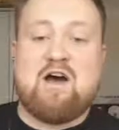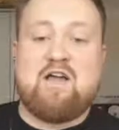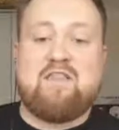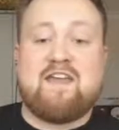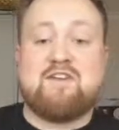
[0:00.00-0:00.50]

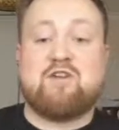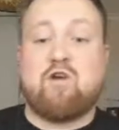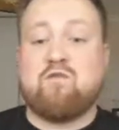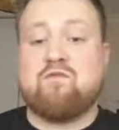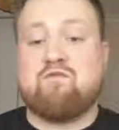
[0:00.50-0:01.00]
they
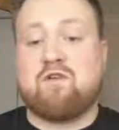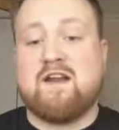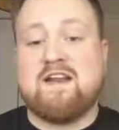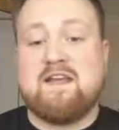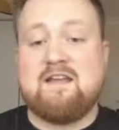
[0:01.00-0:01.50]
don't
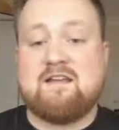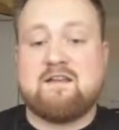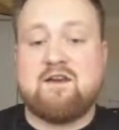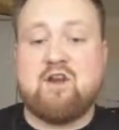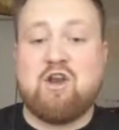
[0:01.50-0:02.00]
really
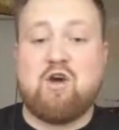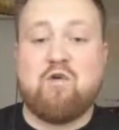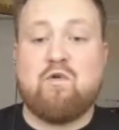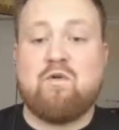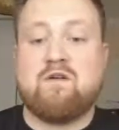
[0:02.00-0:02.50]

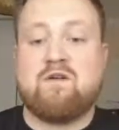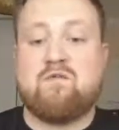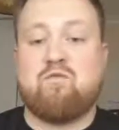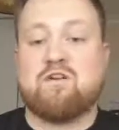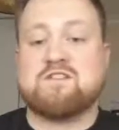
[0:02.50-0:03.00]
know
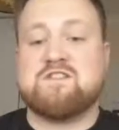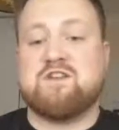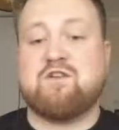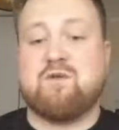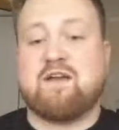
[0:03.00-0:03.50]
what to
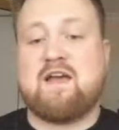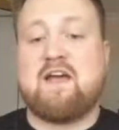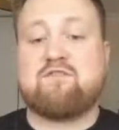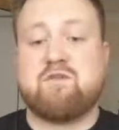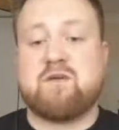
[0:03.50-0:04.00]
do. Okay,
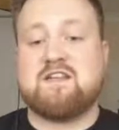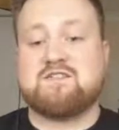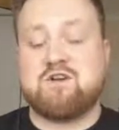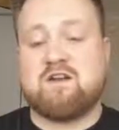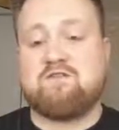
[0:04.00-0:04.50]
everybody's
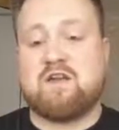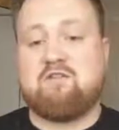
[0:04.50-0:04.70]
trying to figure it